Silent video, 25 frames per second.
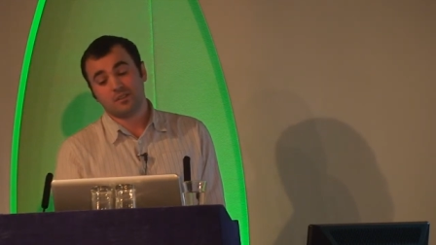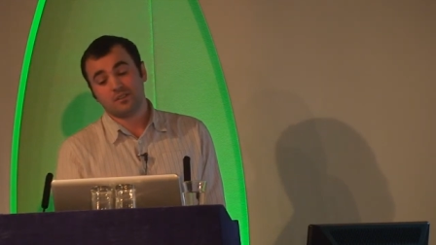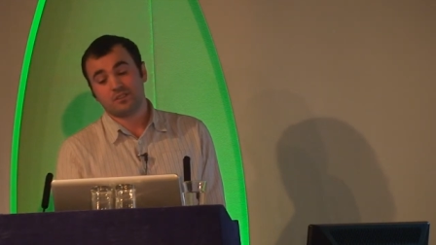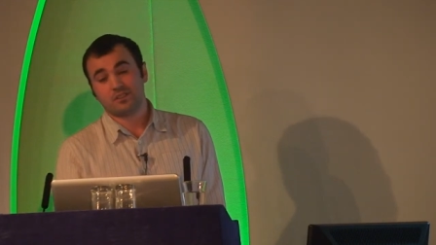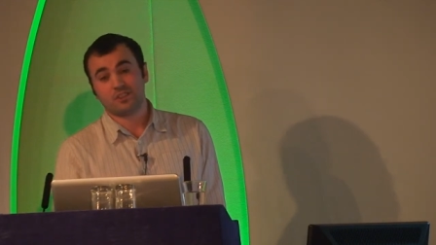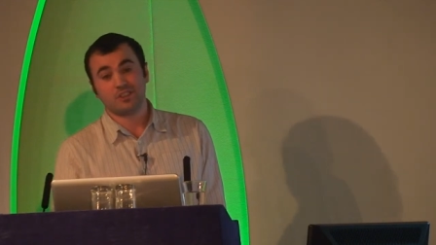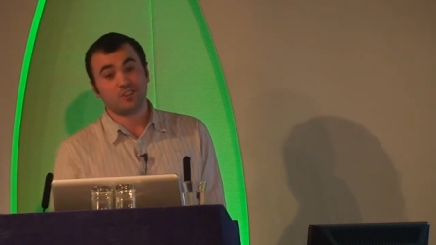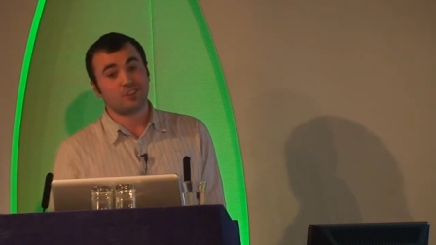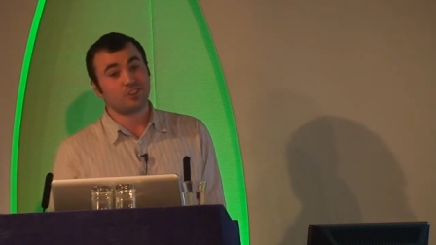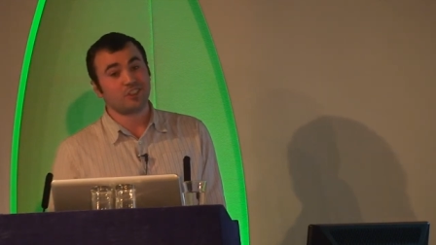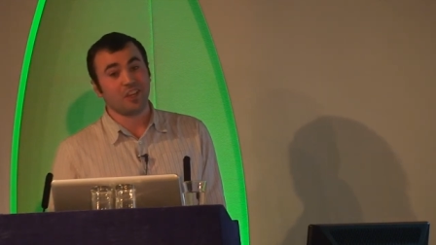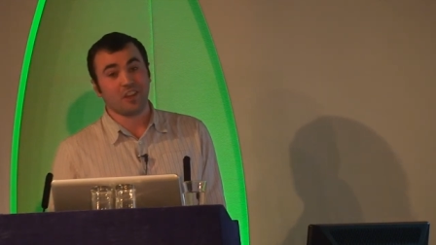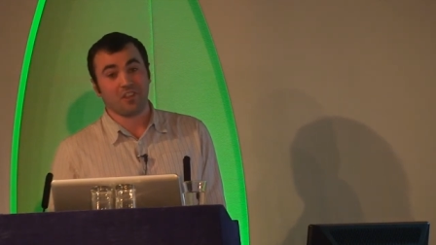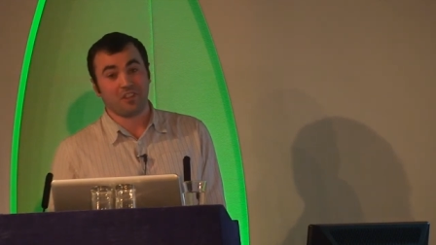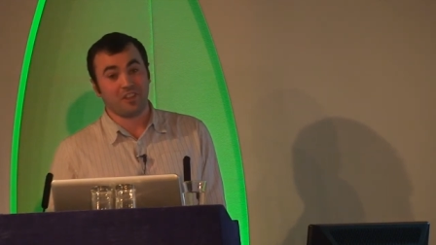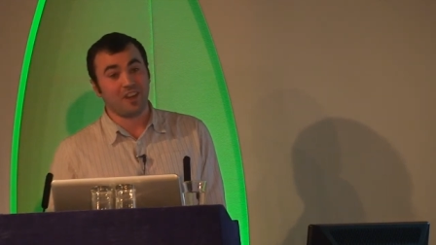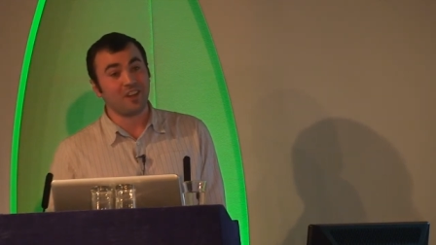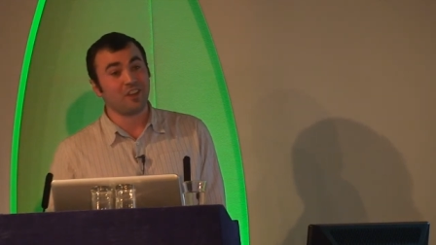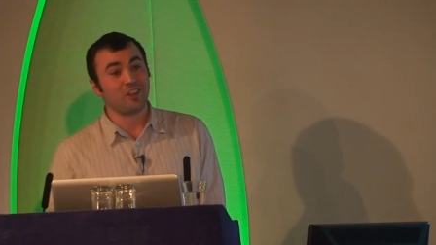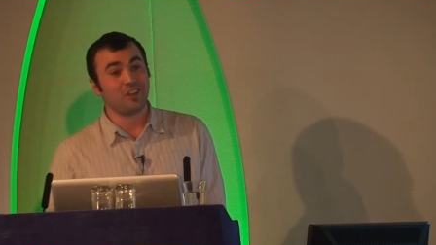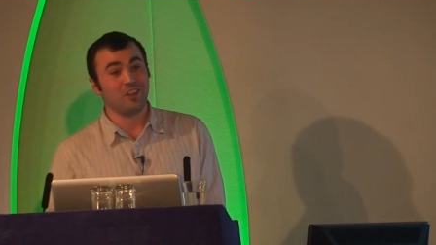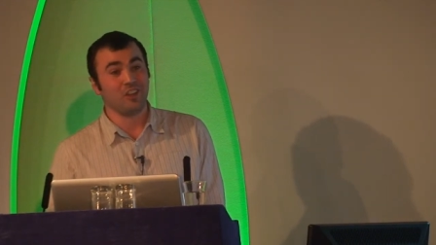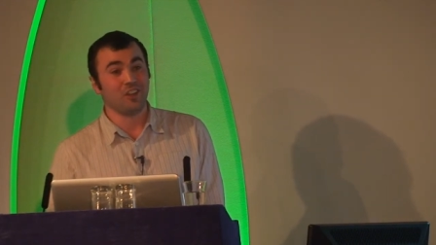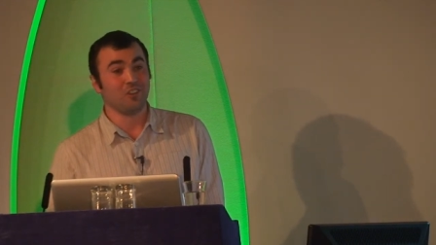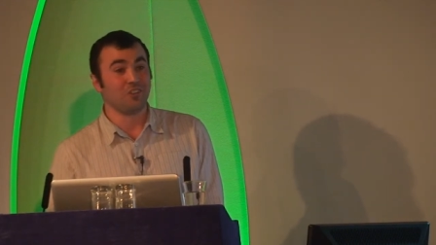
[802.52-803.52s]
just say
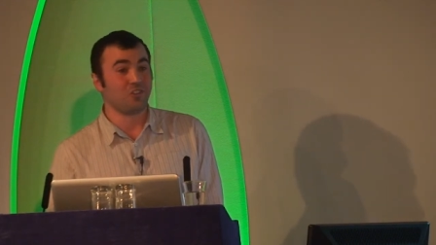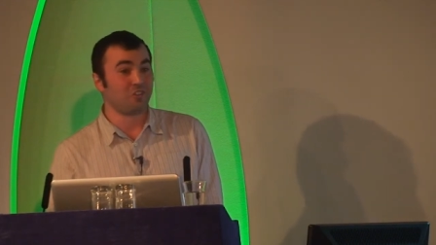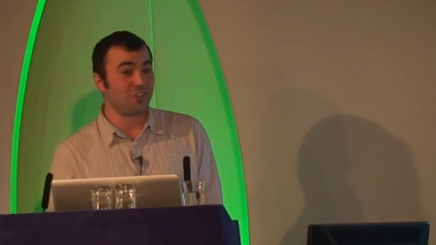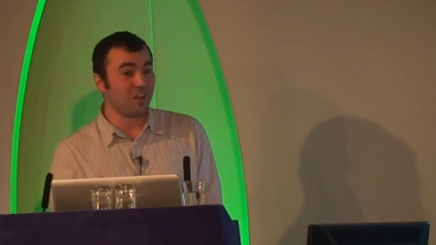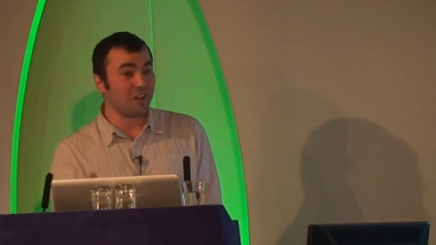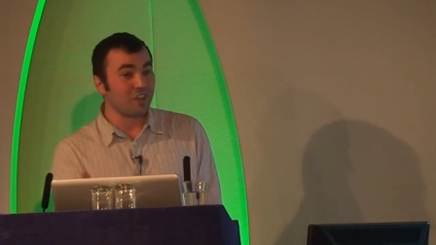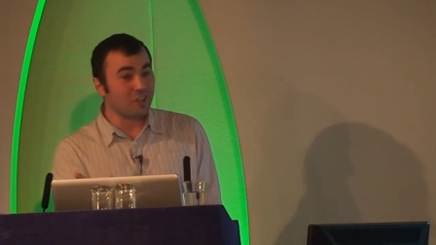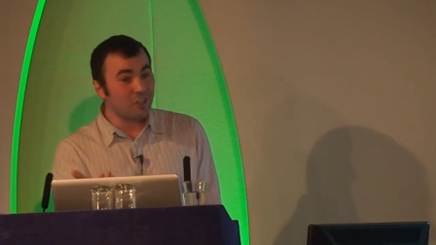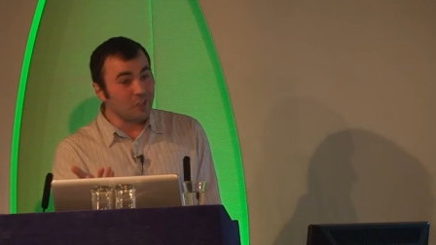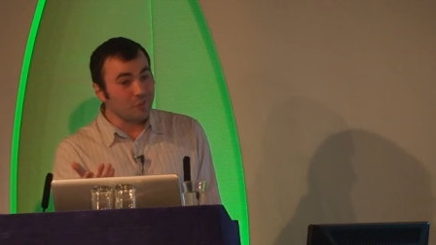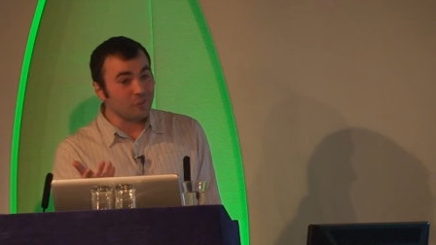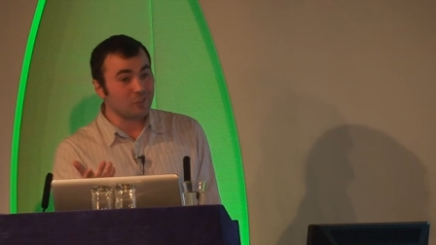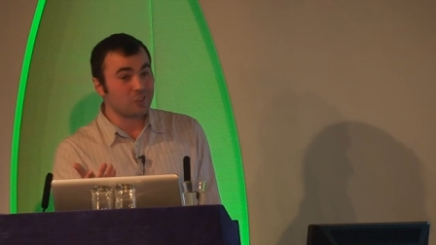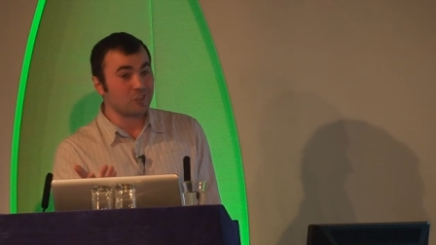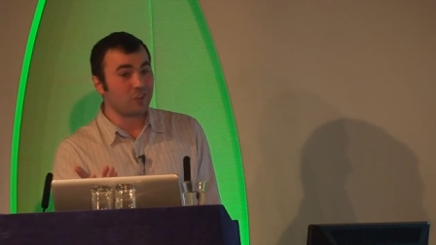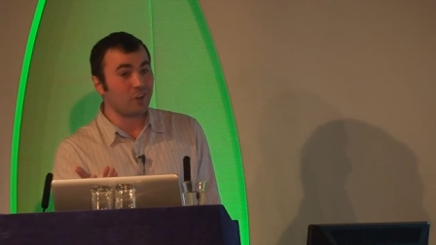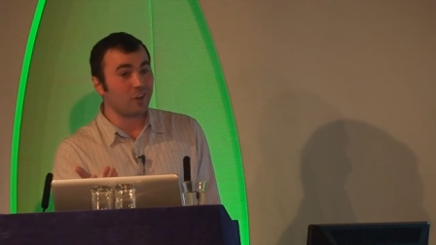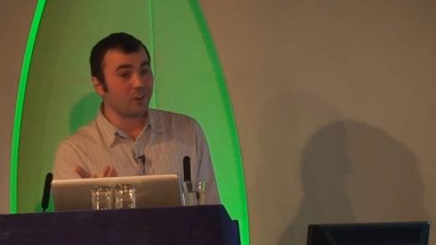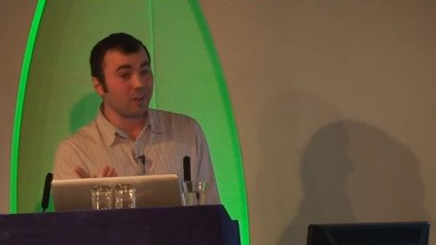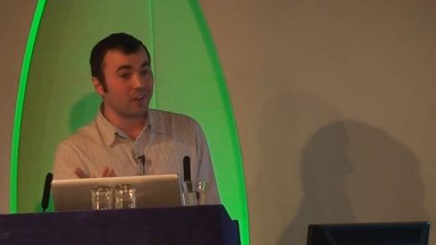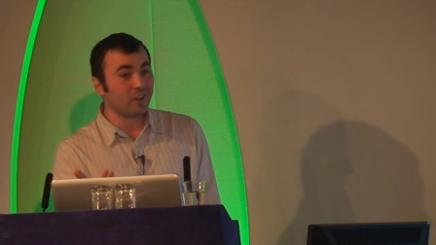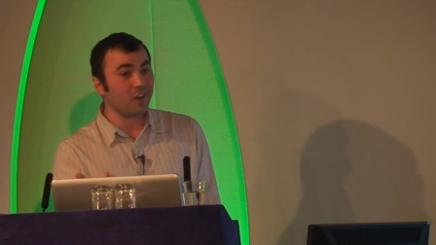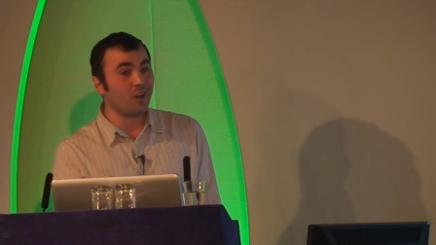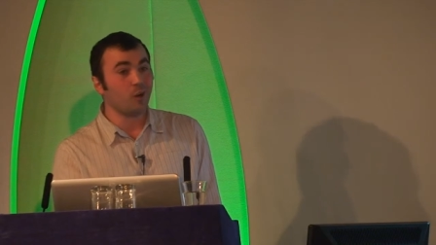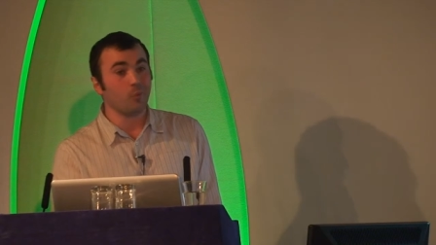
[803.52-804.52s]
thank you. Thank you for
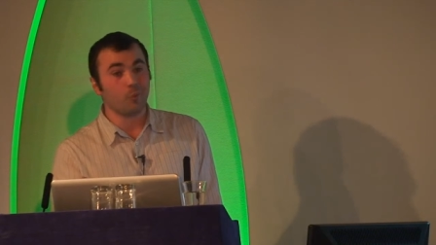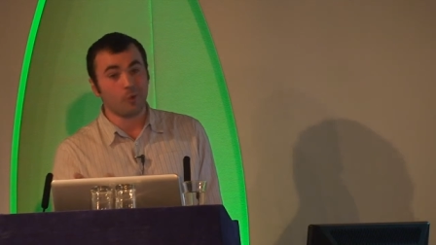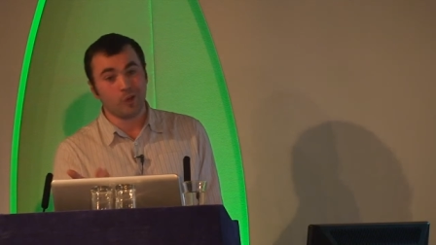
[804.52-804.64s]
signing up.